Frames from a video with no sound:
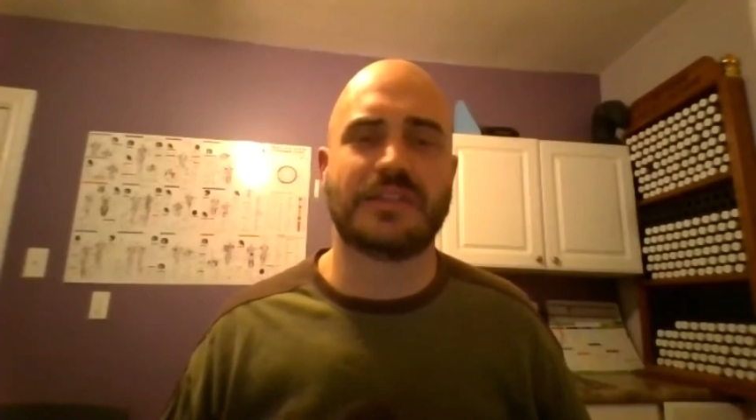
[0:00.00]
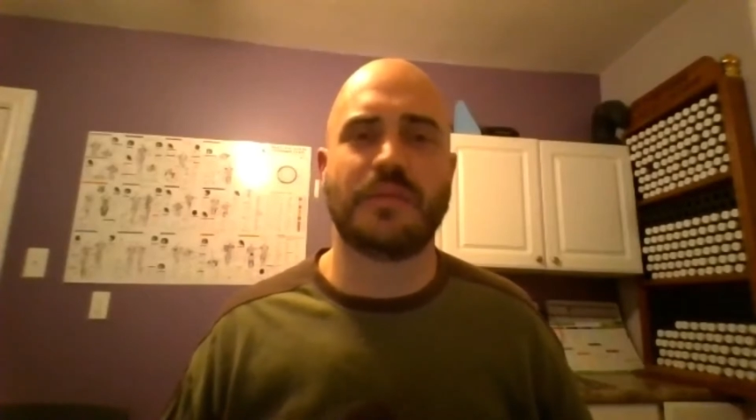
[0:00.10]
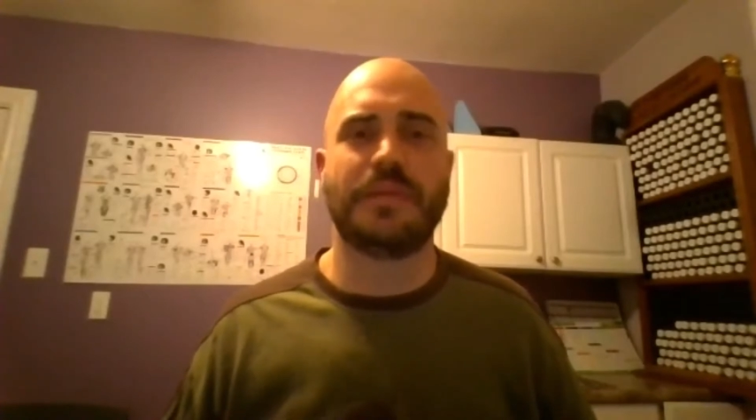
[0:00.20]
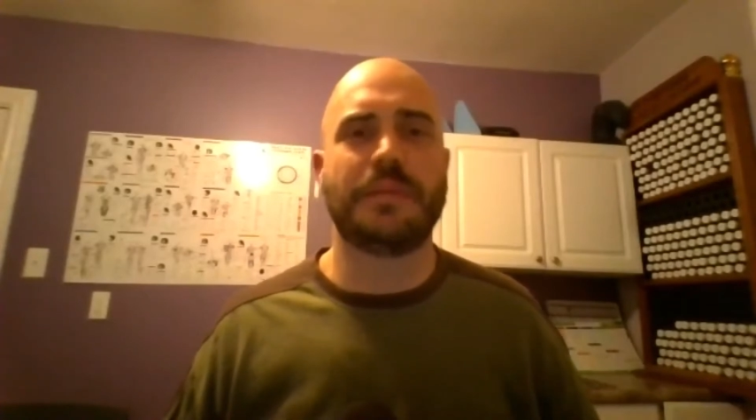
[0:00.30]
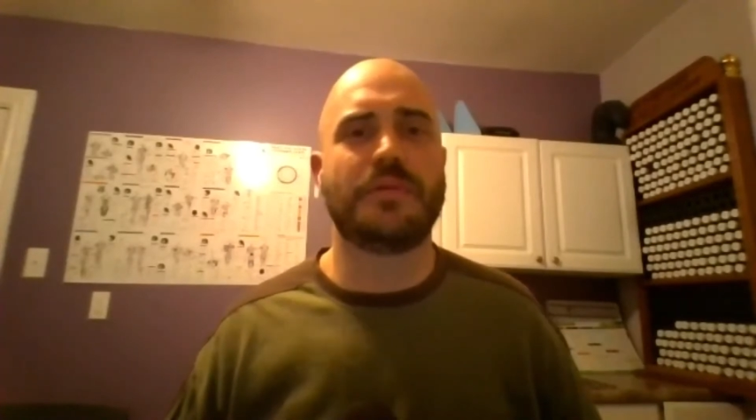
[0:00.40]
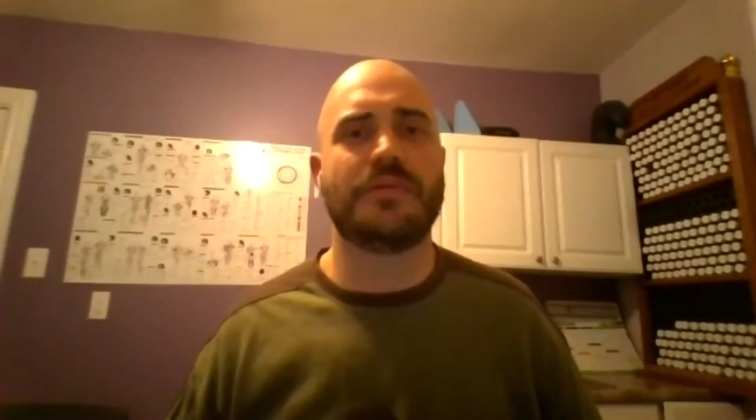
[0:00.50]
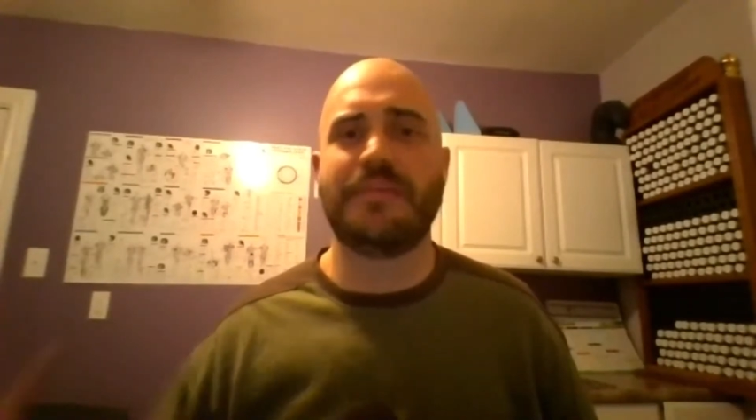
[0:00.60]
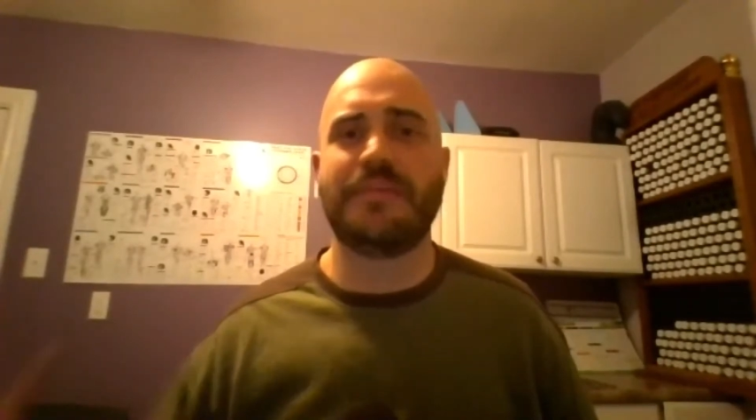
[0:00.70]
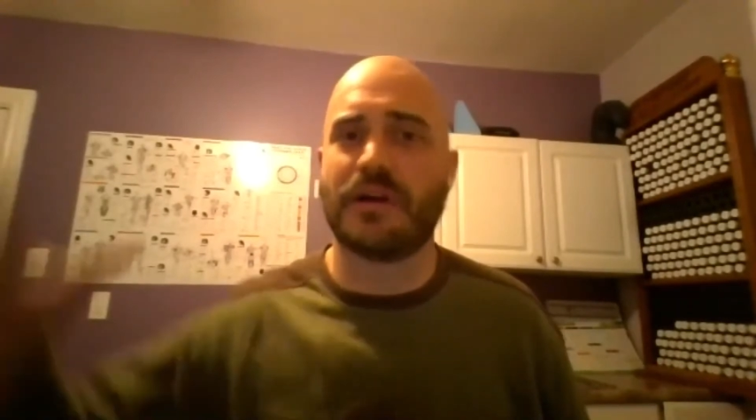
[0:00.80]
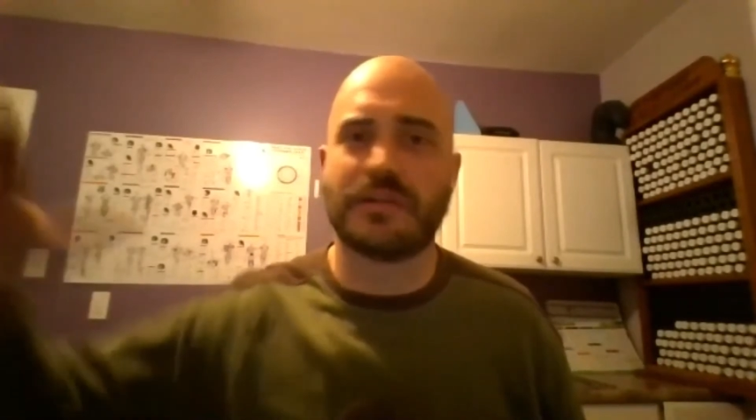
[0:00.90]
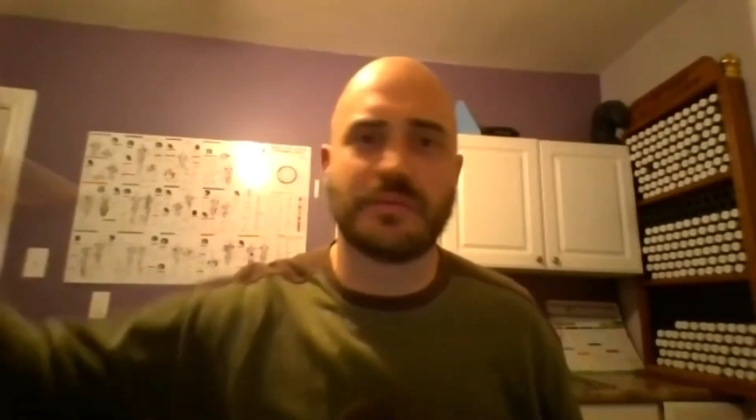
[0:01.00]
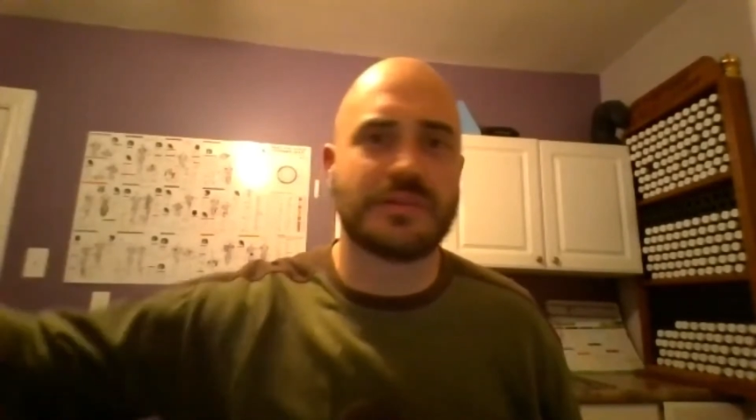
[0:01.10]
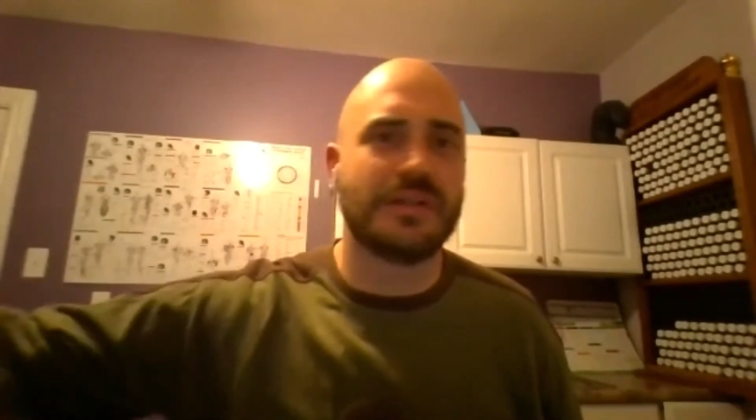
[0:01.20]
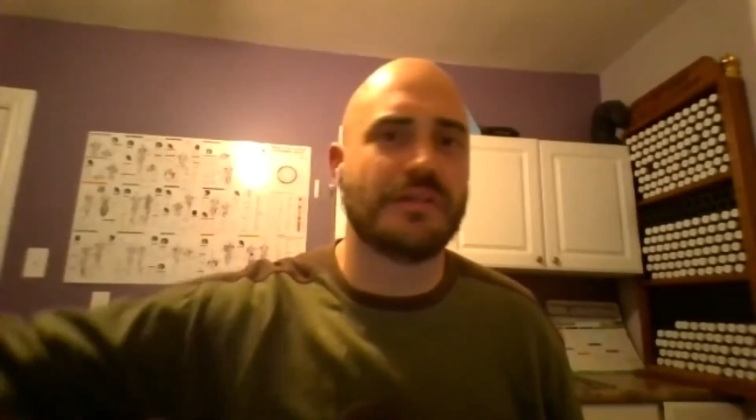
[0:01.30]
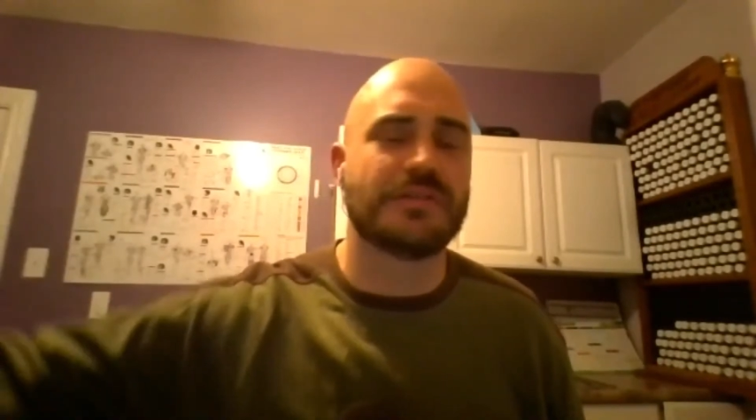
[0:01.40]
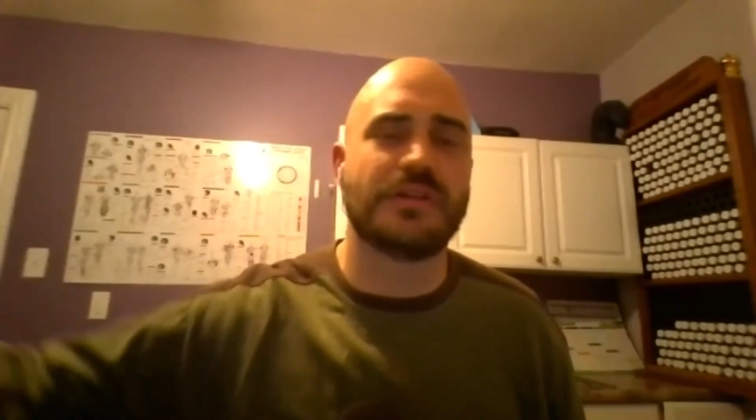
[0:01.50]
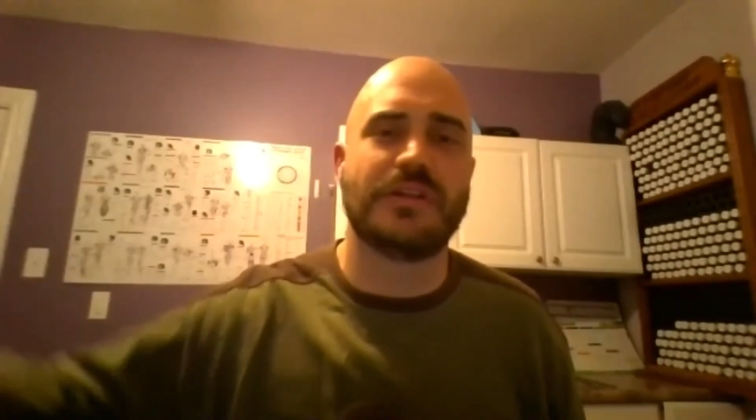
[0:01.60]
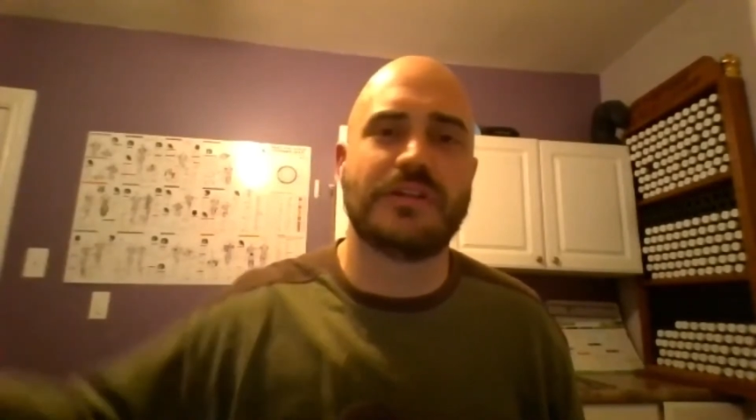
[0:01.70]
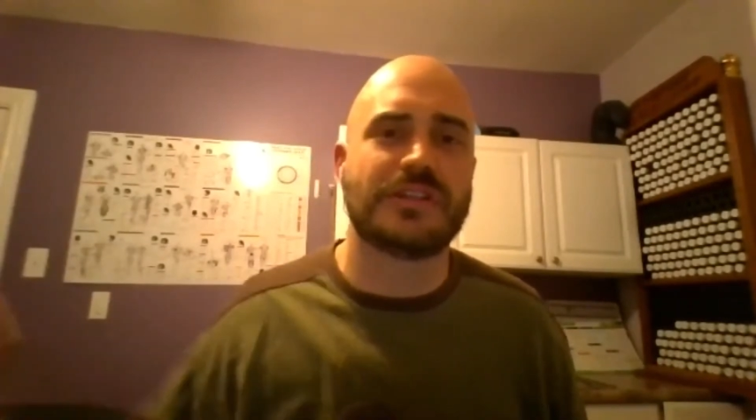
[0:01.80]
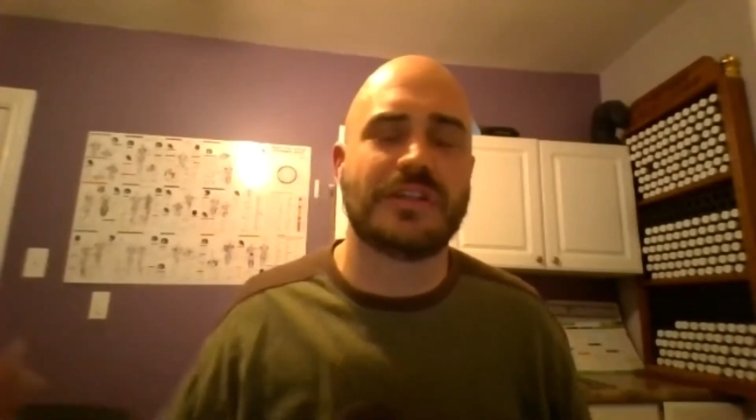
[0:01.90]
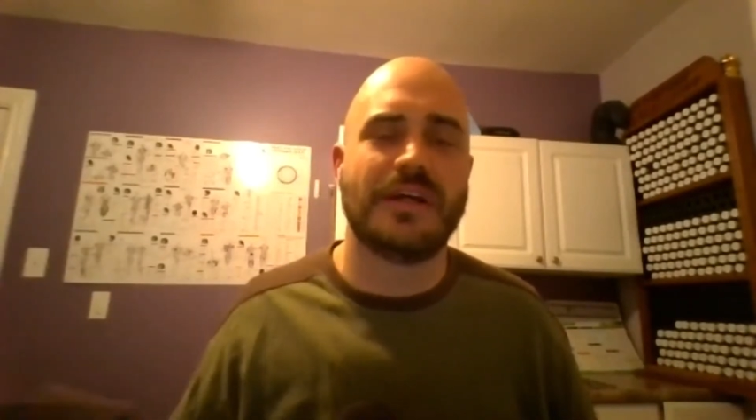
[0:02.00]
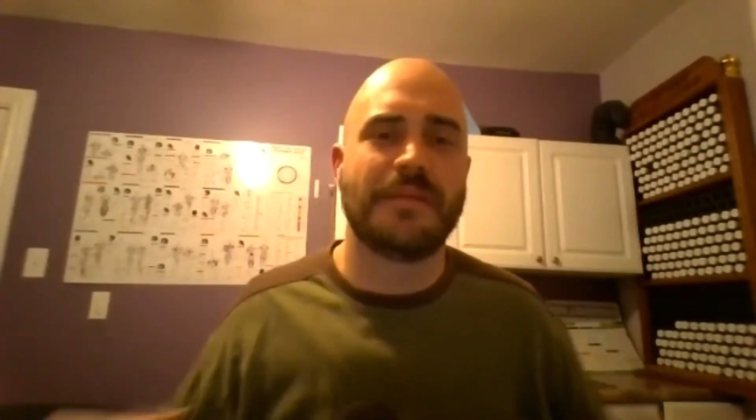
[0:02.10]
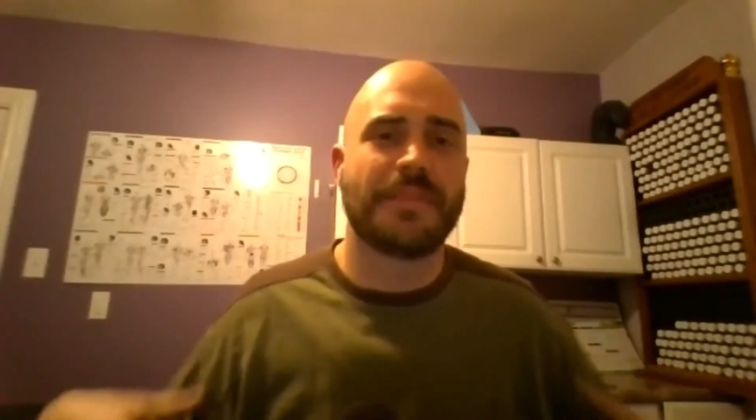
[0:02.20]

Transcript: some people they've been hurt themselves so they're just